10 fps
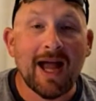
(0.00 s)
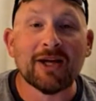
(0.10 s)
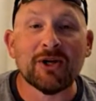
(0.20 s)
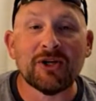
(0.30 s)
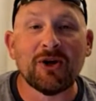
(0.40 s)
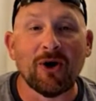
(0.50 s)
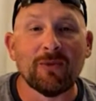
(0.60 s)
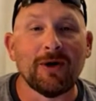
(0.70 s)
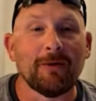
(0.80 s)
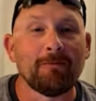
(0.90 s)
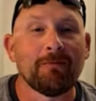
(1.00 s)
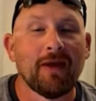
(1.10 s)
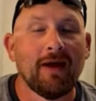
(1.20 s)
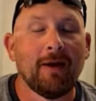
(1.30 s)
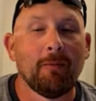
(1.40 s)
I could cartwheel,
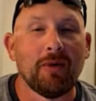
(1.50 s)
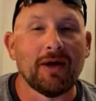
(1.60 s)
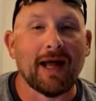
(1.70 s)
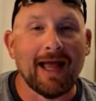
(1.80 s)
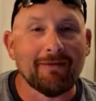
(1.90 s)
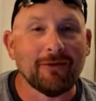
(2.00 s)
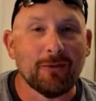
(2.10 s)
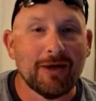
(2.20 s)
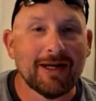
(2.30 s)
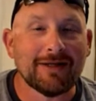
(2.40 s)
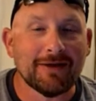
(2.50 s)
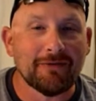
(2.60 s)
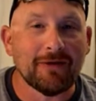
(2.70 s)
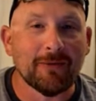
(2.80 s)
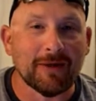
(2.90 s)
but I have nobody to
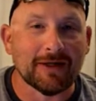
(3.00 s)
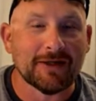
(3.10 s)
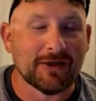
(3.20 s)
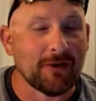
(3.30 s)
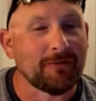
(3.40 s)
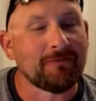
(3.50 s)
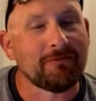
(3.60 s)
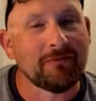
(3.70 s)
film it, so